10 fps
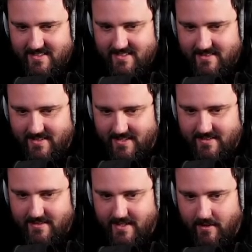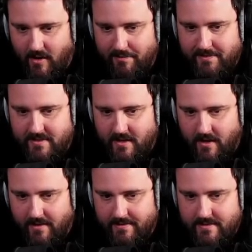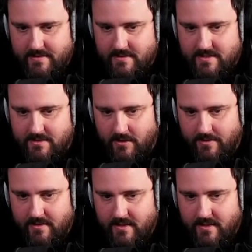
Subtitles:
Right. And after the hunt is done,